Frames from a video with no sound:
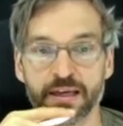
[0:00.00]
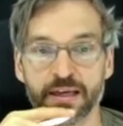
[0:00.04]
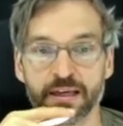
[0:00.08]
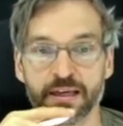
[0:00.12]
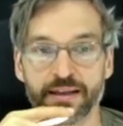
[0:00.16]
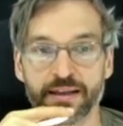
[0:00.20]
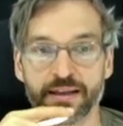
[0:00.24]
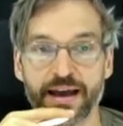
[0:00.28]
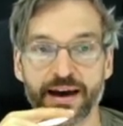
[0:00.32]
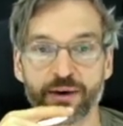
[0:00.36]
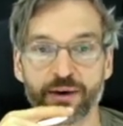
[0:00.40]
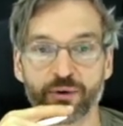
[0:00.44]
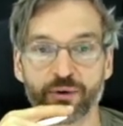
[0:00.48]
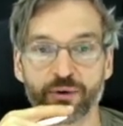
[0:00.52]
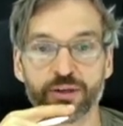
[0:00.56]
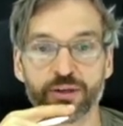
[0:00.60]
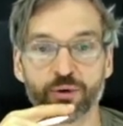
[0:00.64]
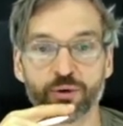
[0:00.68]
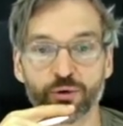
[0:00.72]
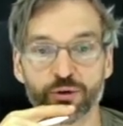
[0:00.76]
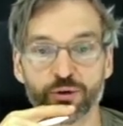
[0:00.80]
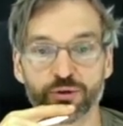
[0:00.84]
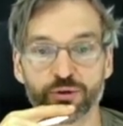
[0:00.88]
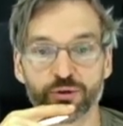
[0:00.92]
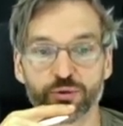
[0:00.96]
Now, in
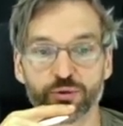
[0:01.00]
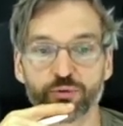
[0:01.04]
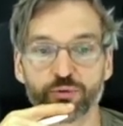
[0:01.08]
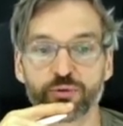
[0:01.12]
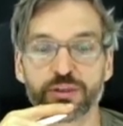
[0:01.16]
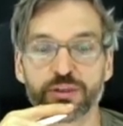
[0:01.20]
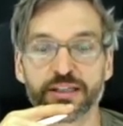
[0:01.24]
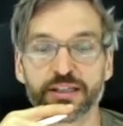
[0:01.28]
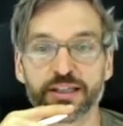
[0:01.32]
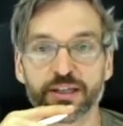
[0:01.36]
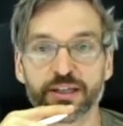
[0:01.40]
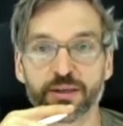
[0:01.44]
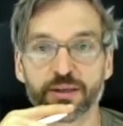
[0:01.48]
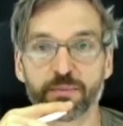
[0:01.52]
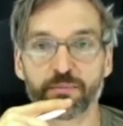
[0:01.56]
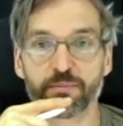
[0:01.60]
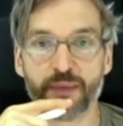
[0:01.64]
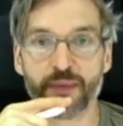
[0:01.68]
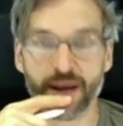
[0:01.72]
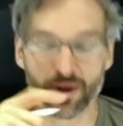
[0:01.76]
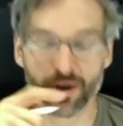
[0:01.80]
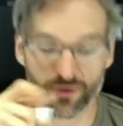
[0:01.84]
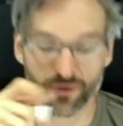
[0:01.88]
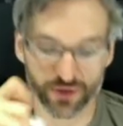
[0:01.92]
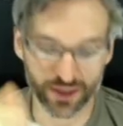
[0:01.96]
order to really
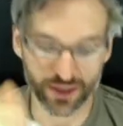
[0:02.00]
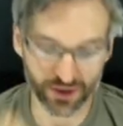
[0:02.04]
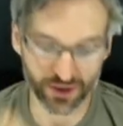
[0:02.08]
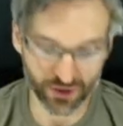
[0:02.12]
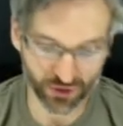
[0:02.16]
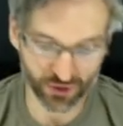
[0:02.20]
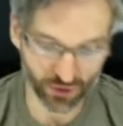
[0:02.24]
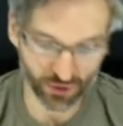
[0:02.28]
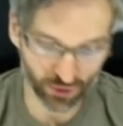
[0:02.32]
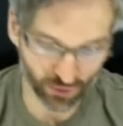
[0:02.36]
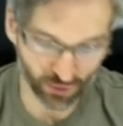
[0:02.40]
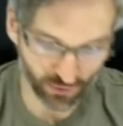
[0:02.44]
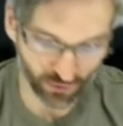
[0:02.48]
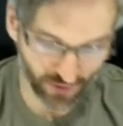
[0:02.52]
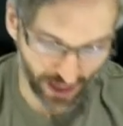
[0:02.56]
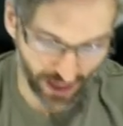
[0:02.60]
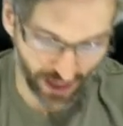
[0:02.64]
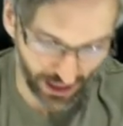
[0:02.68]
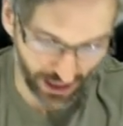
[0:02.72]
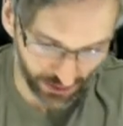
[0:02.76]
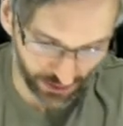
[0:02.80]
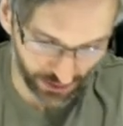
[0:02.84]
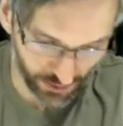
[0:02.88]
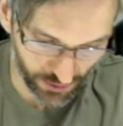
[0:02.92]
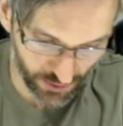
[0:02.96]
compare these two
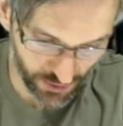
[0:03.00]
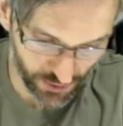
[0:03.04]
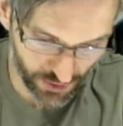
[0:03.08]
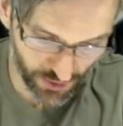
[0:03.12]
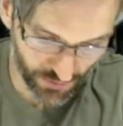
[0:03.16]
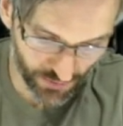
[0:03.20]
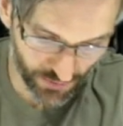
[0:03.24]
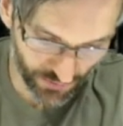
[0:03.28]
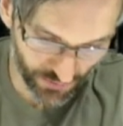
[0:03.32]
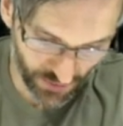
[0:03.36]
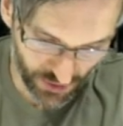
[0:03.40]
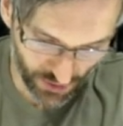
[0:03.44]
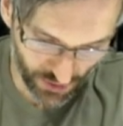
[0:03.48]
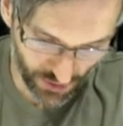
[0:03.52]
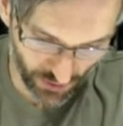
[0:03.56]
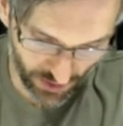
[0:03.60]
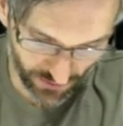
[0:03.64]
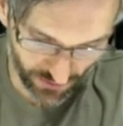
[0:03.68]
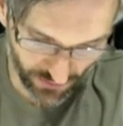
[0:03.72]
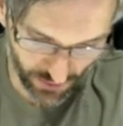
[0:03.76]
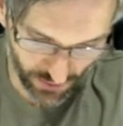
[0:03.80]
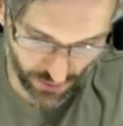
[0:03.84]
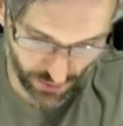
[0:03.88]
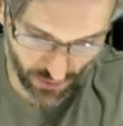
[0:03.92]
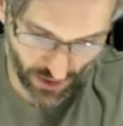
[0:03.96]
values, so
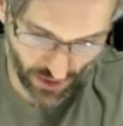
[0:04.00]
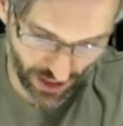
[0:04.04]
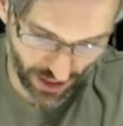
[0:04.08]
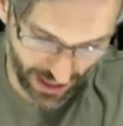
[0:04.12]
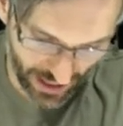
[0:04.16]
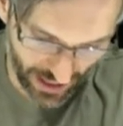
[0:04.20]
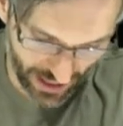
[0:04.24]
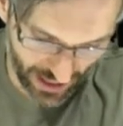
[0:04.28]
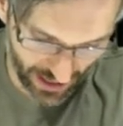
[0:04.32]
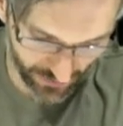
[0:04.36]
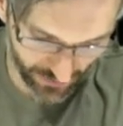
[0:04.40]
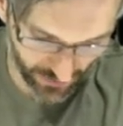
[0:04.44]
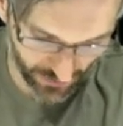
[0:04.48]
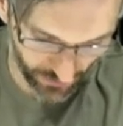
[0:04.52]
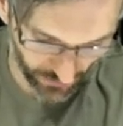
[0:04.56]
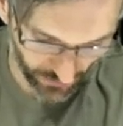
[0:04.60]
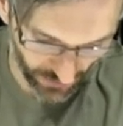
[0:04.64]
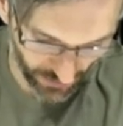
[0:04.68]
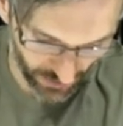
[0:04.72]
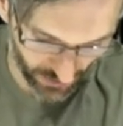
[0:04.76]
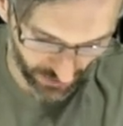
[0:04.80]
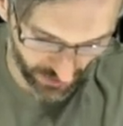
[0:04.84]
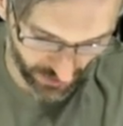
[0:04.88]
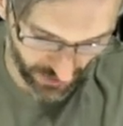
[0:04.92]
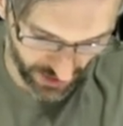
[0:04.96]
if you have
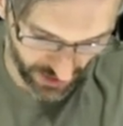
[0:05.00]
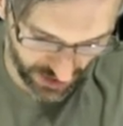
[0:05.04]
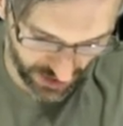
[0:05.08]
this